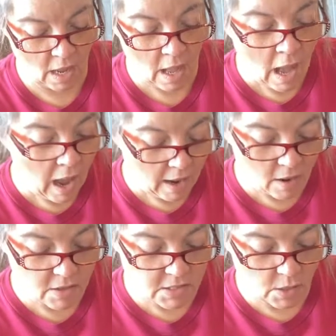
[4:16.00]
I
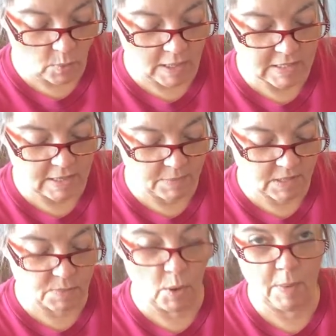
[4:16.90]
also want to dip
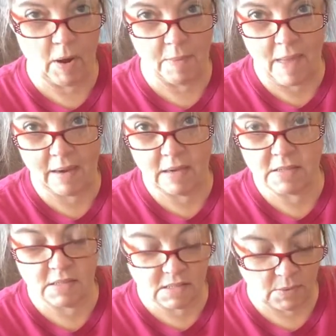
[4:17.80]
this Mulberry Madness
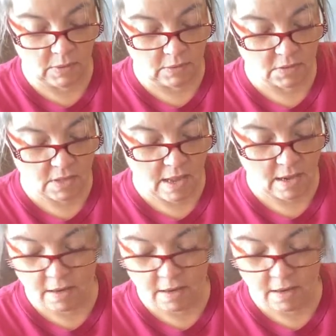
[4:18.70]
and see what it looks like.